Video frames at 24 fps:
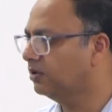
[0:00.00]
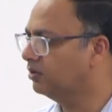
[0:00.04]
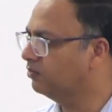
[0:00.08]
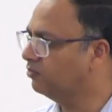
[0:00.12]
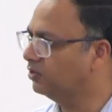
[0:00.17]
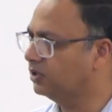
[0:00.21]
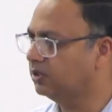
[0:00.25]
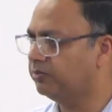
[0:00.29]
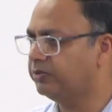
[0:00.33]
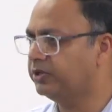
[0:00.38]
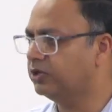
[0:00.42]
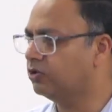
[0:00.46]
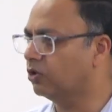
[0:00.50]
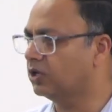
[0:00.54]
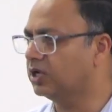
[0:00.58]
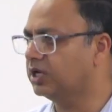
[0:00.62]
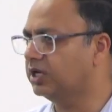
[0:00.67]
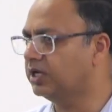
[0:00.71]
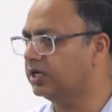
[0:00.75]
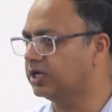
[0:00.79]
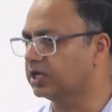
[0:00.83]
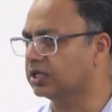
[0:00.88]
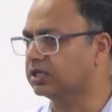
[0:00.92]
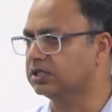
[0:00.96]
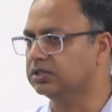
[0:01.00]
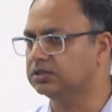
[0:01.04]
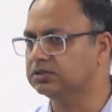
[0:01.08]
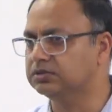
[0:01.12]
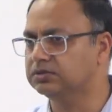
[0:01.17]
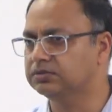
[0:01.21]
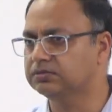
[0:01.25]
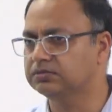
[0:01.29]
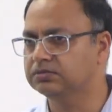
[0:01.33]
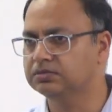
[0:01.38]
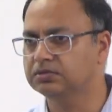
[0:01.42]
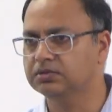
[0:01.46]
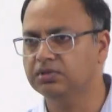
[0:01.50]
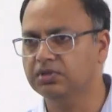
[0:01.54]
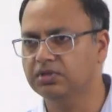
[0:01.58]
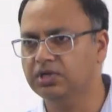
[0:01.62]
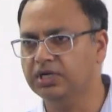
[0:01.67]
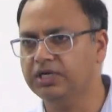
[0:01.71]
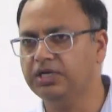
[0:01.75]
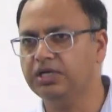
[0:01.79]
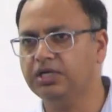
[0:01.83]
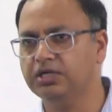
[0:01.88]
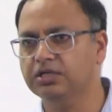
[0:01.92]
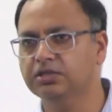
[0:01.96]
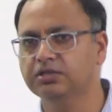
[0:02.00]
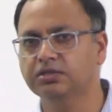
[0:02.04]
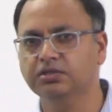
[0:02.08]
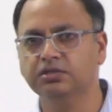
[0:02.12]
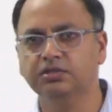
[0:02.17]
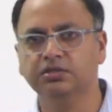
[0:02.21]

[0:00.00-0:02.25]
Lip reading: will be called a drug, right?